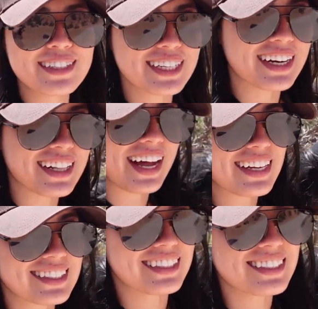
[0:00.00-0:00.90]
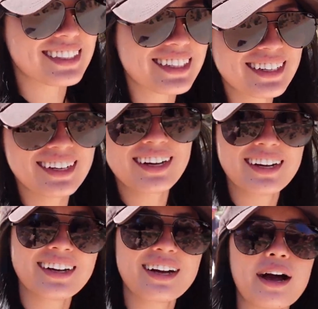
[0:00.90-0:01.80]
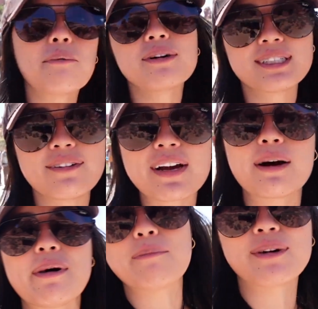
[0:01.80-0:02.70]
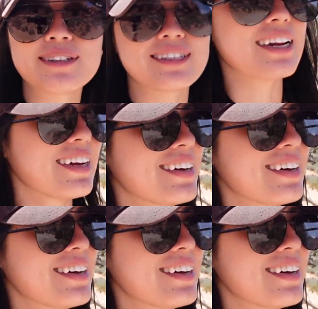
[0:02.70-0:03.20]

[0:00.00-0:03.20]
sunglasses, and we'll see if I come out burned today.